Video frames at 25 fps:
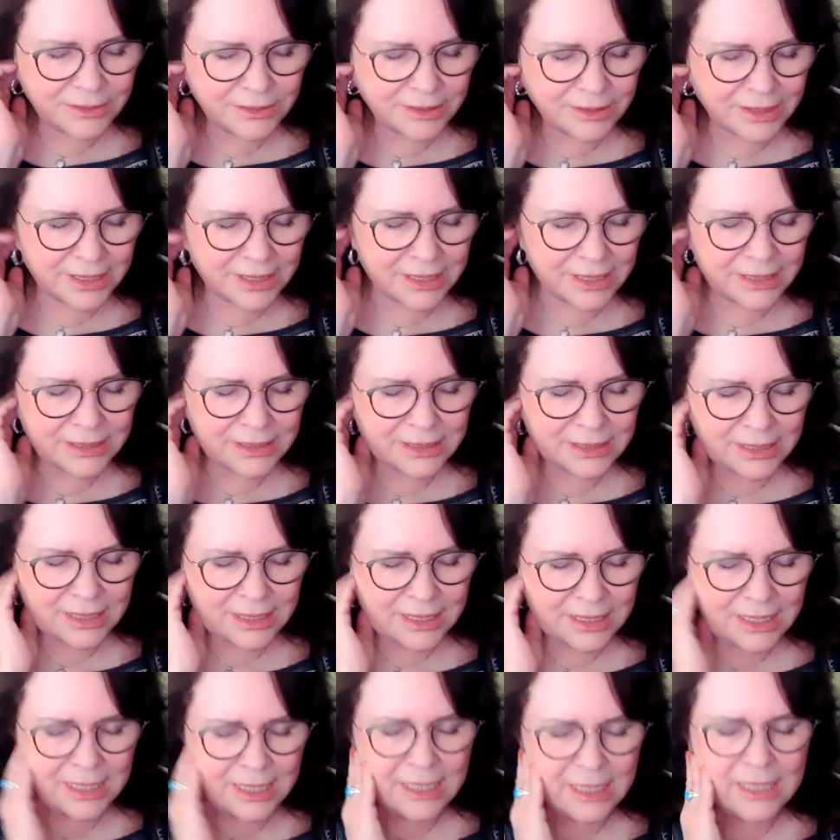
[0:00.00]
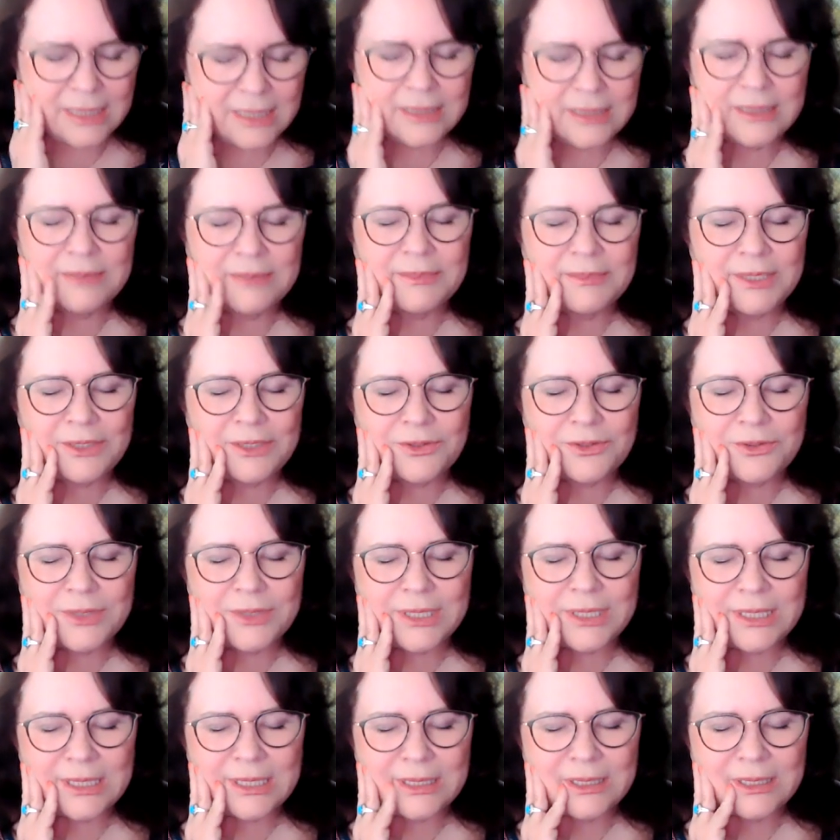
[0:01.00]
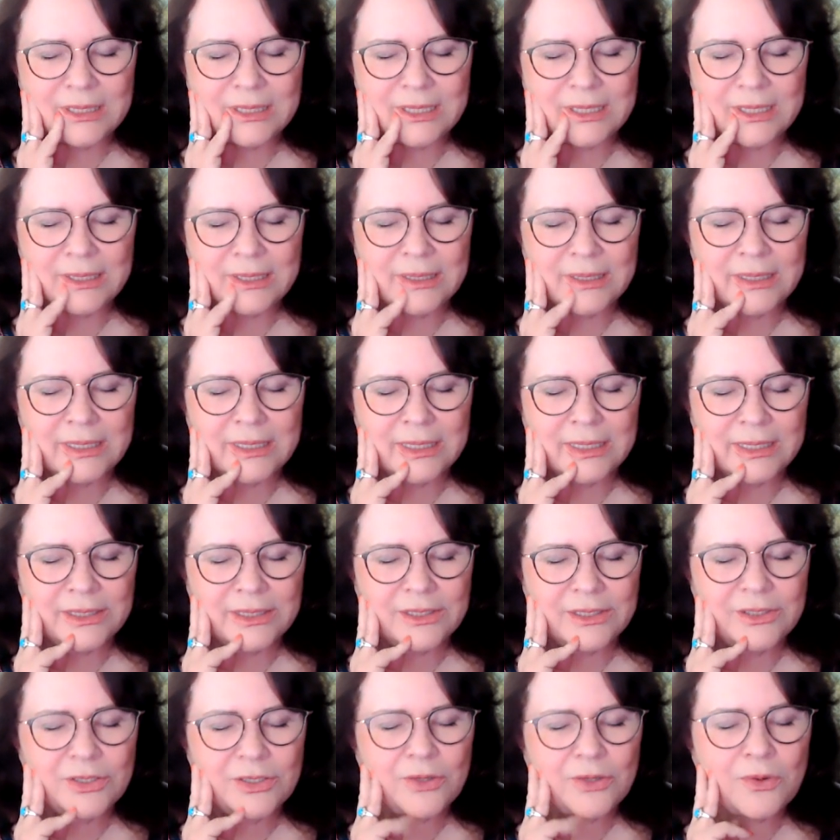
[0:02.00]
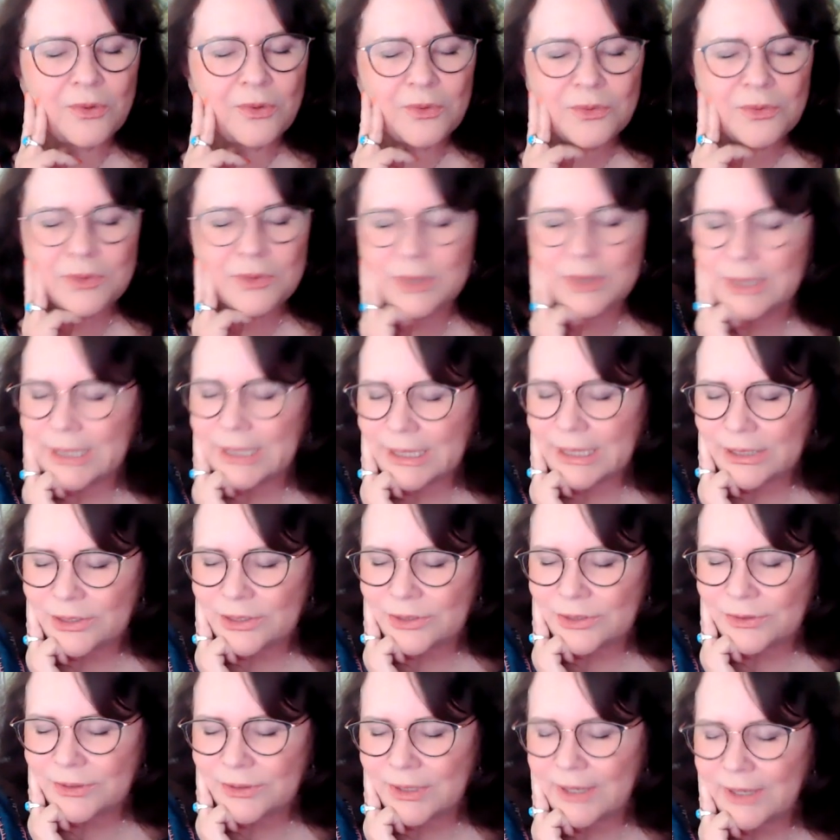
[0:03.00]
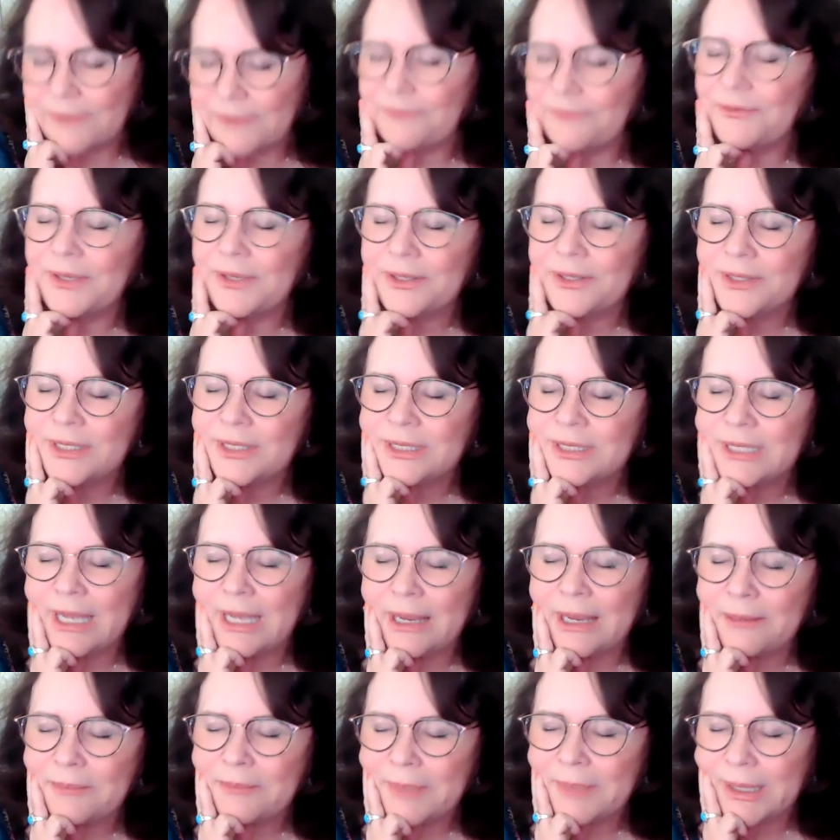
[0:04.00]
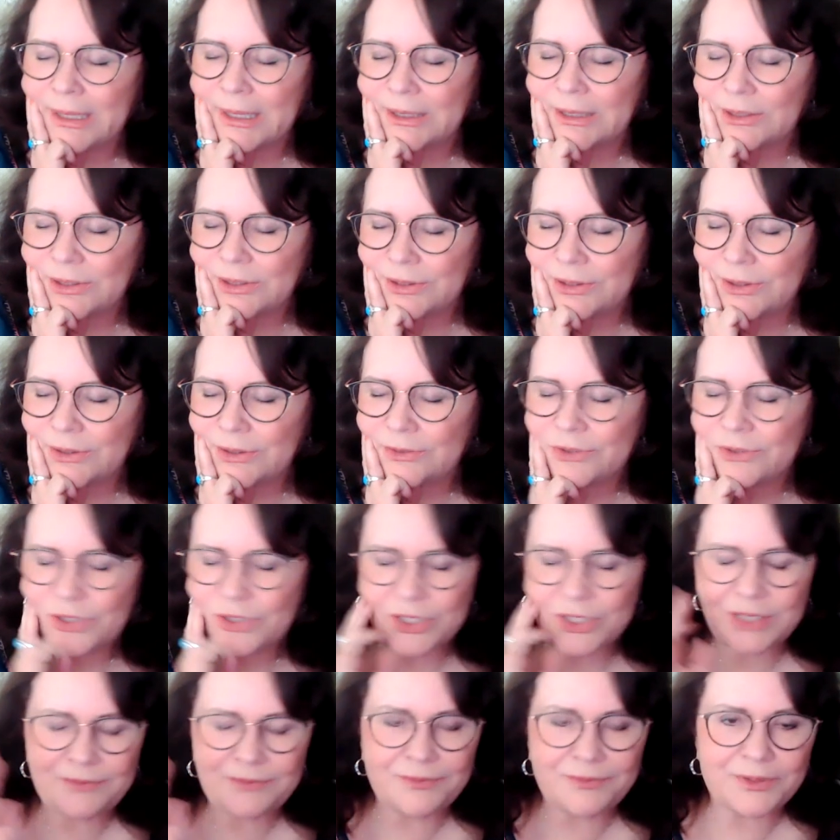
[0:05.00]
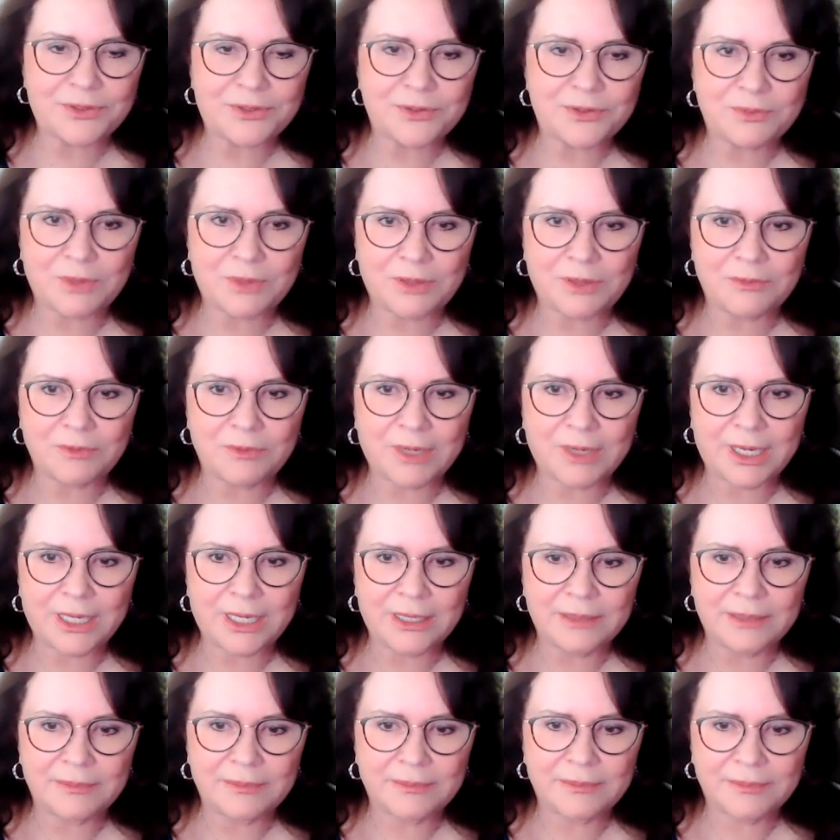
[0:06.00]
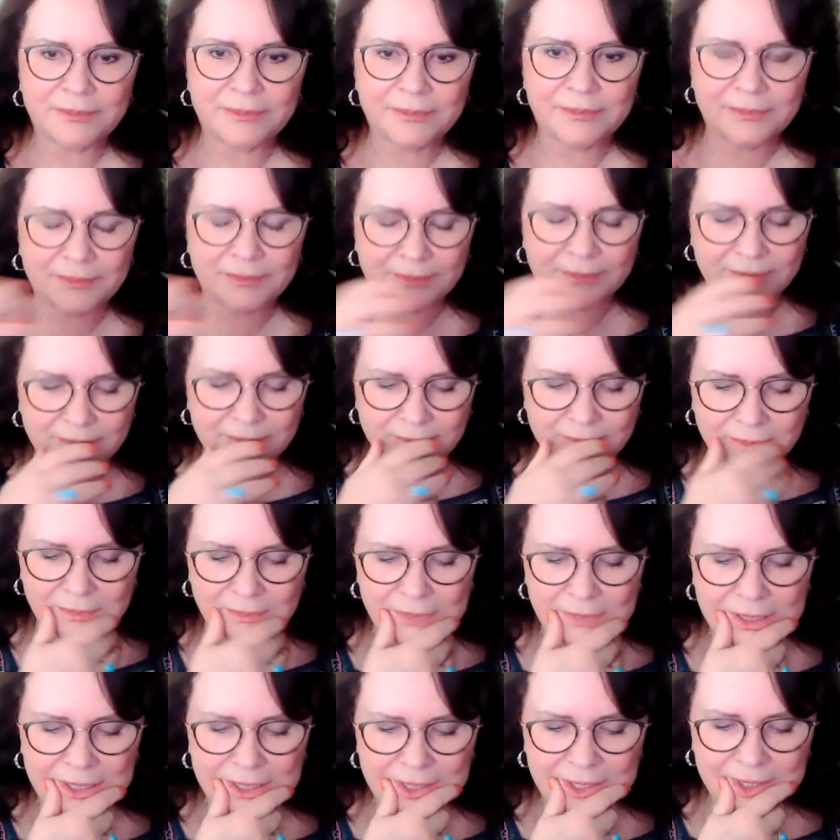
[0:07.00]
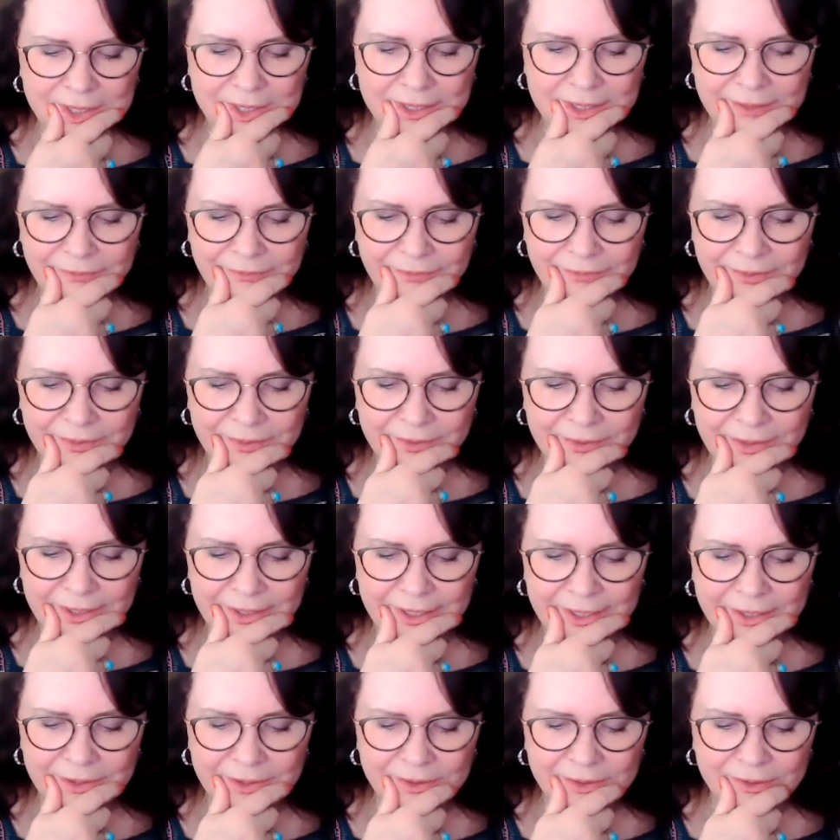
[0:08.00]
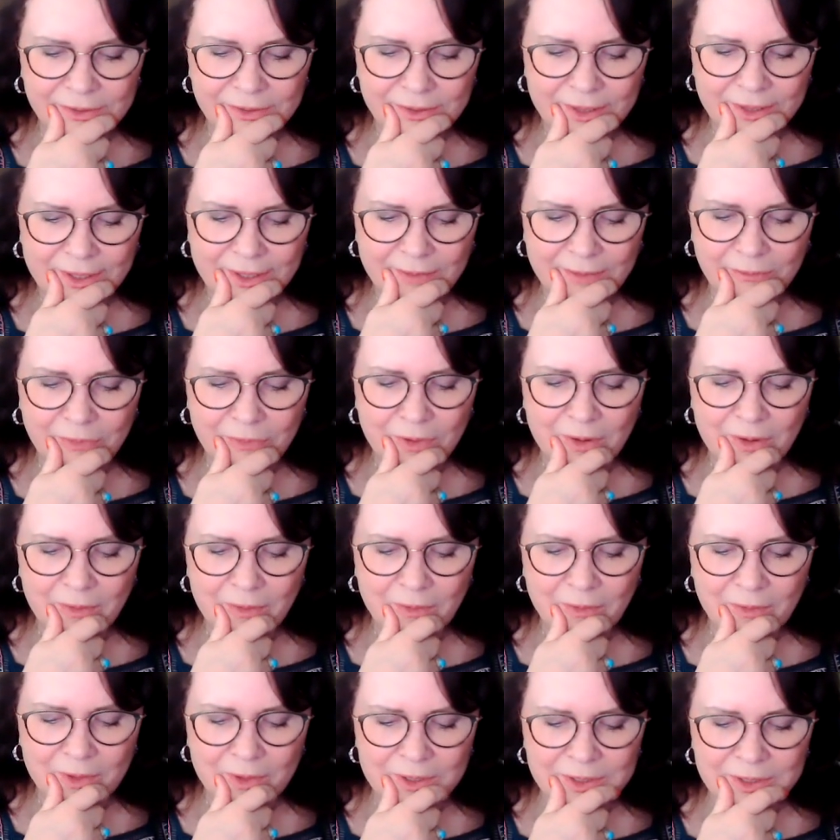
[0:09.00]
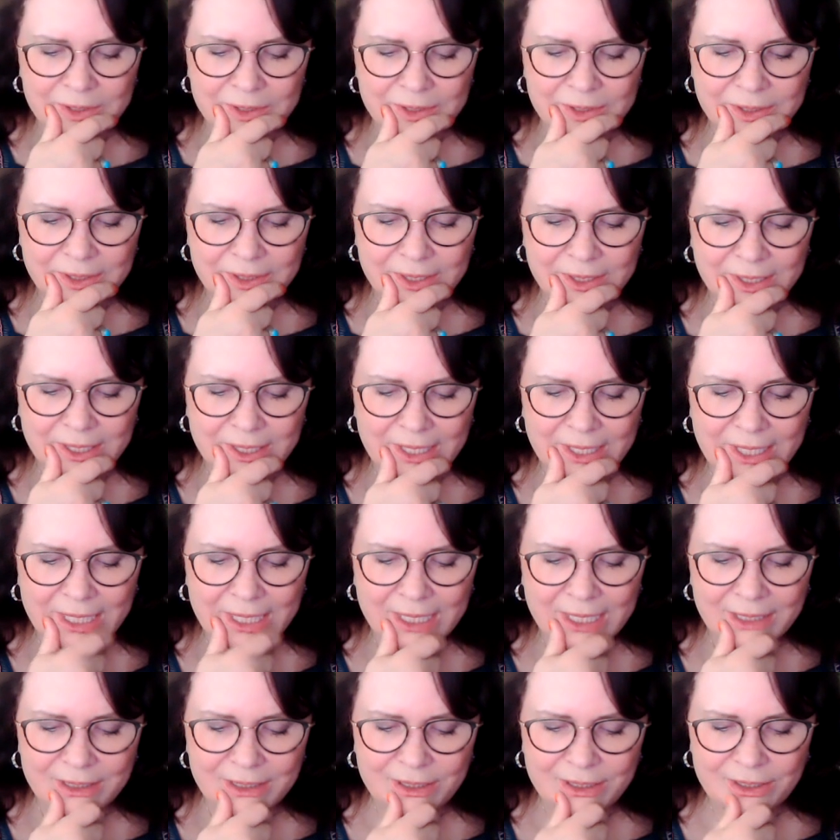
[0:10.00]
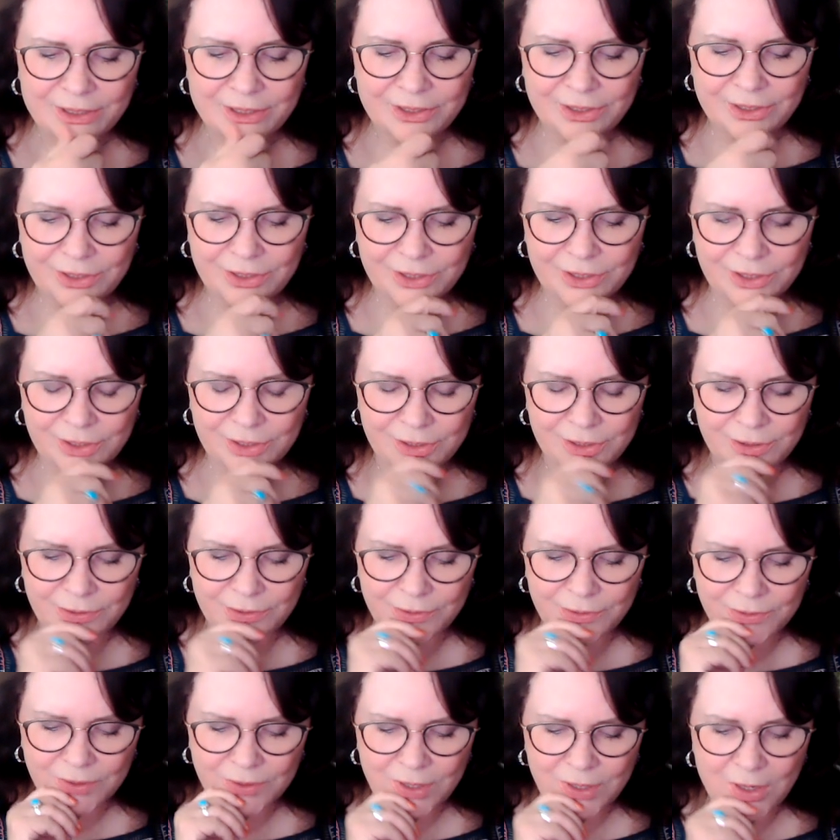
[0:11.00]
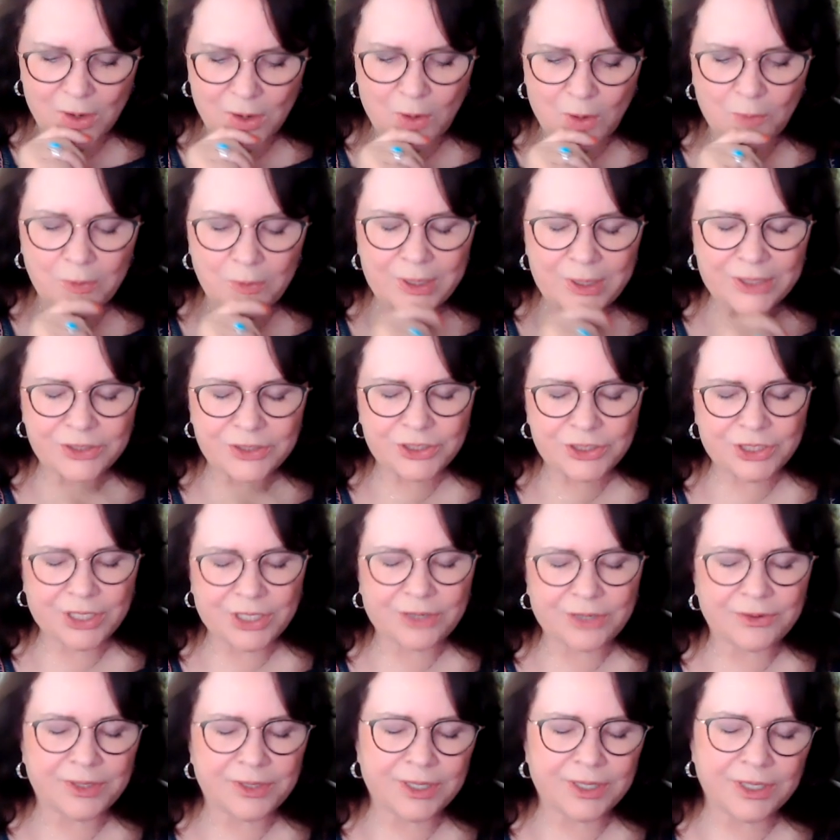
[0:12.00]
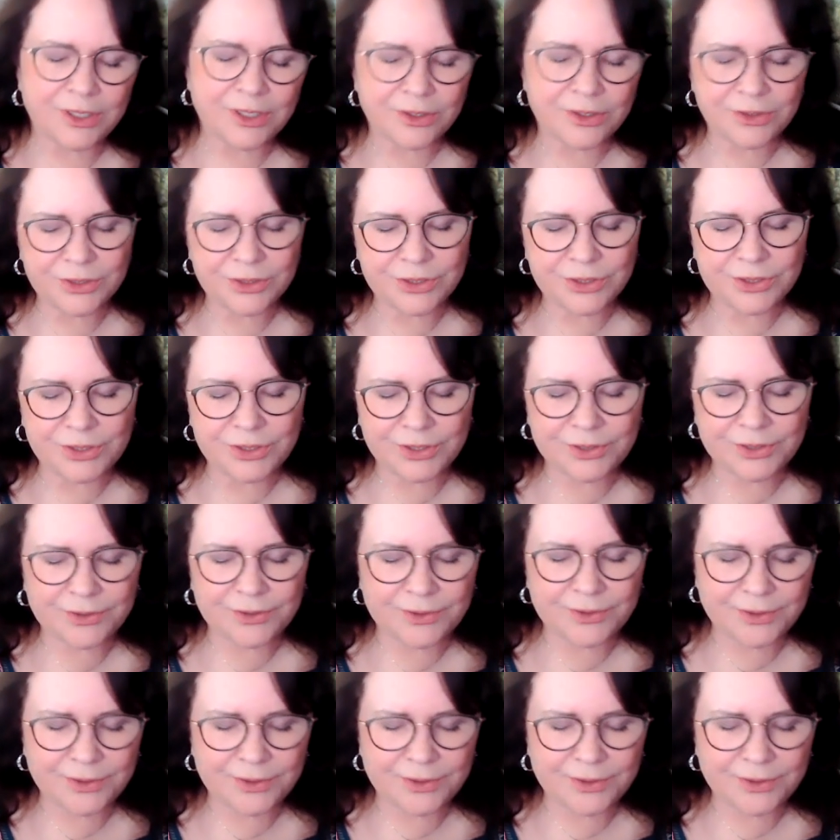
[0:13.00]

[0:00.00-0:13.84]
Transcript: you guys something Joyce had said that I totally do not feel the same, but you know, she feels one way and I feel the other. And what was it? It had to do with Jared Kushner.